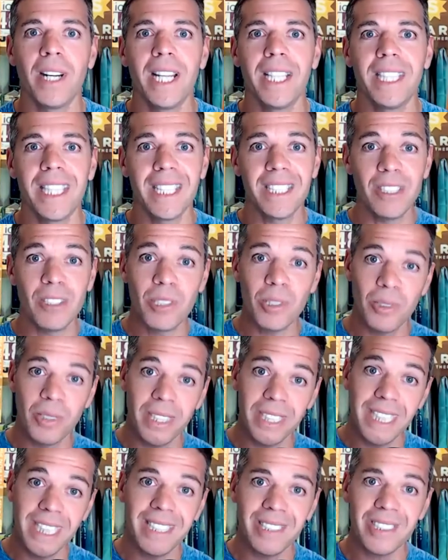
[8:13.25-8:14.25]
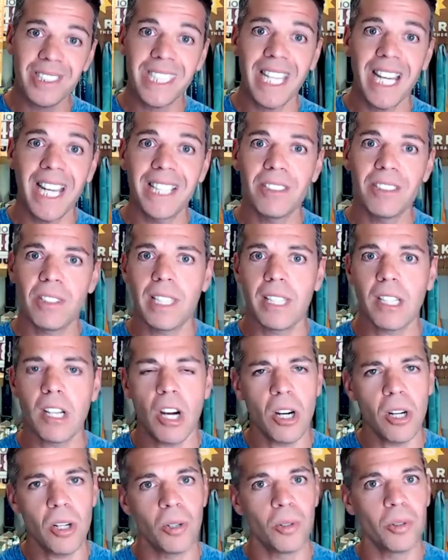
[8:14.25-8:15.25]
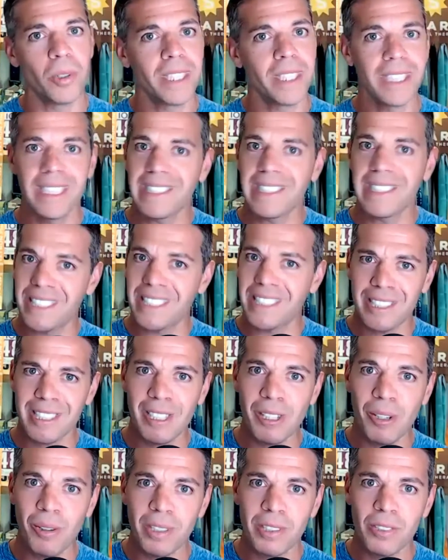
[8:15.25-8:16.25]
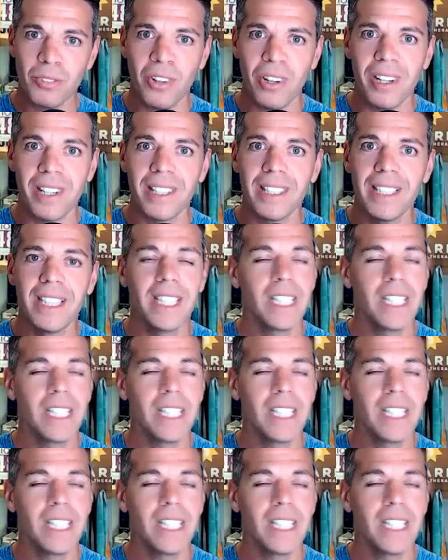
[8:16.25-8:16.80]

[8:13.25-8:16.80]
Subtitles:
And then you do it on the other side and you're like, oh, this doesn't go as far.